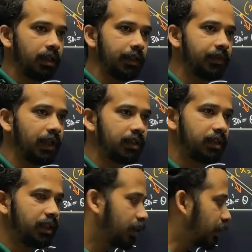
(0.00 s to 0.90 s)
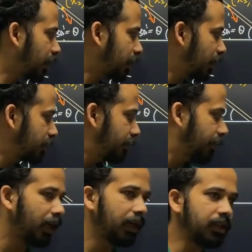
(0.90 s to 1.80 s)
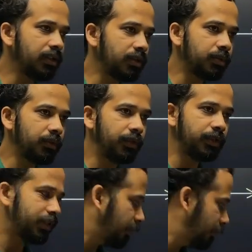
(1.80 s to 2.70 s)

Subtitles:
If that theta dot also, if you write in terms of VCM,